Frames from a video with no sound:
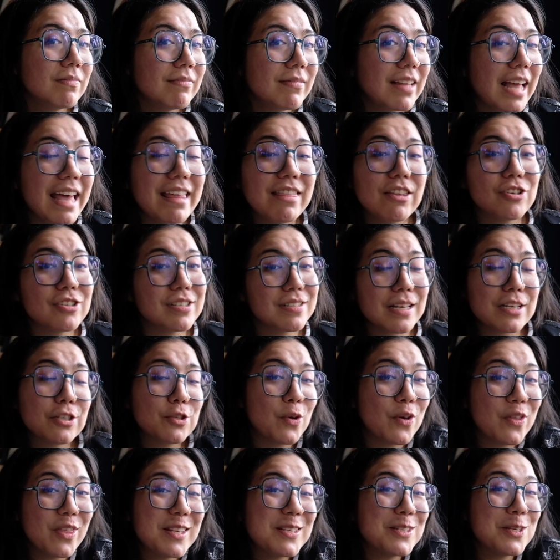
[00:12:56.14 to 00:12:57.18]
and
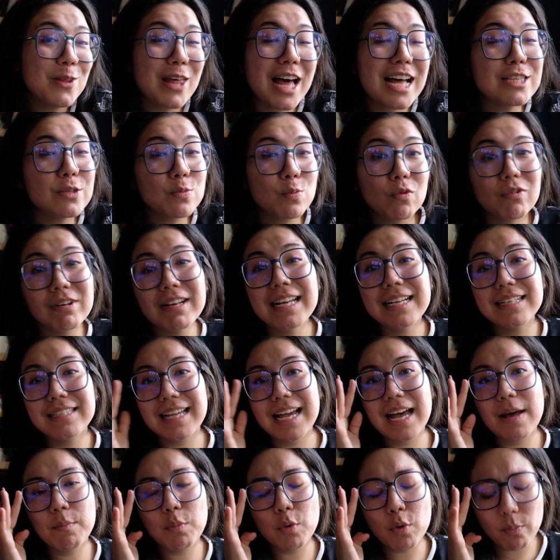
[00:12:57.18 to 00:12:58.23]
so that's one
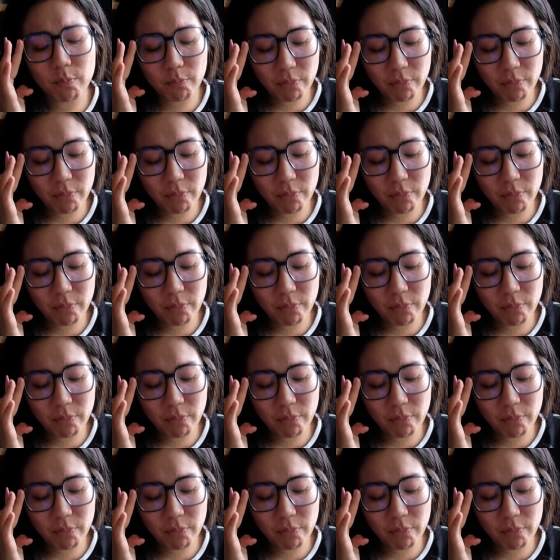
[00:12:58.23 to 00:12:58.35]
example,